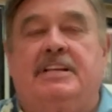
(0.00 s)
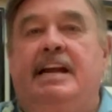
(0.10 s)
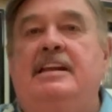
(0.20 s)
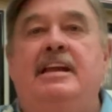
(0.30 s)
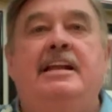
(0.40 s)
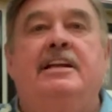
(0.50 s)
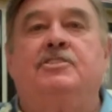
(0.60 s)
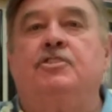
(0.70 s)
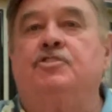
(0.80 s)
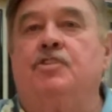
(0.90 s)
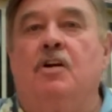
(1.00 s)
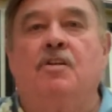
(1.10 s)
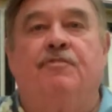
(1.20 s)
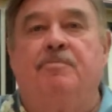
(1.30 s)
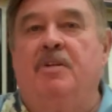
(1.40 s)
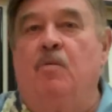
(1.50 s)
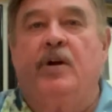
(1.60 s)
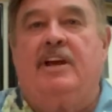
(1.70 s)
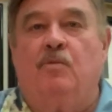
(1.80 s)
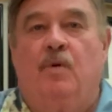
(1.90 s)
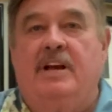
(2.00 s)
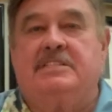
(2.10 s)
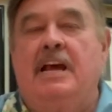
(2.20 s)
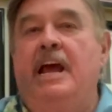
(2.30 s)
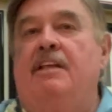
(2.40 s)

They needed to turn from their wicked ways.